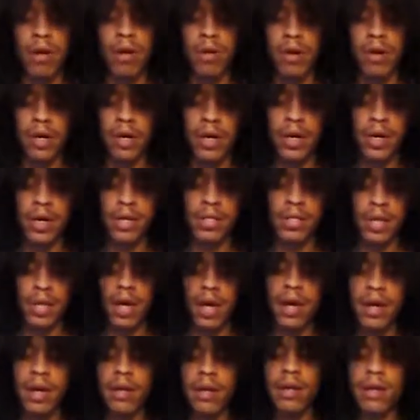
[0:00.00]
power in his
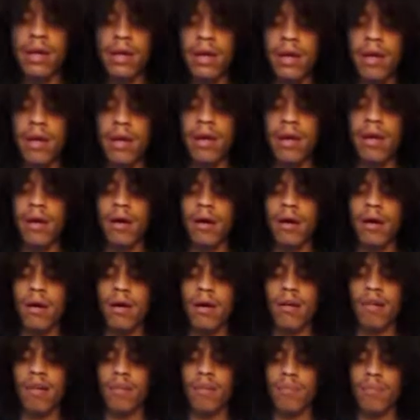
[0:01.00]
hand,
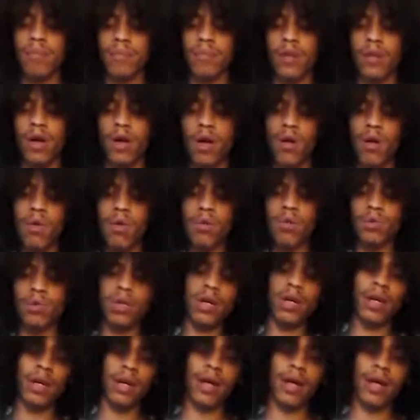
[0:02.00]
Goku's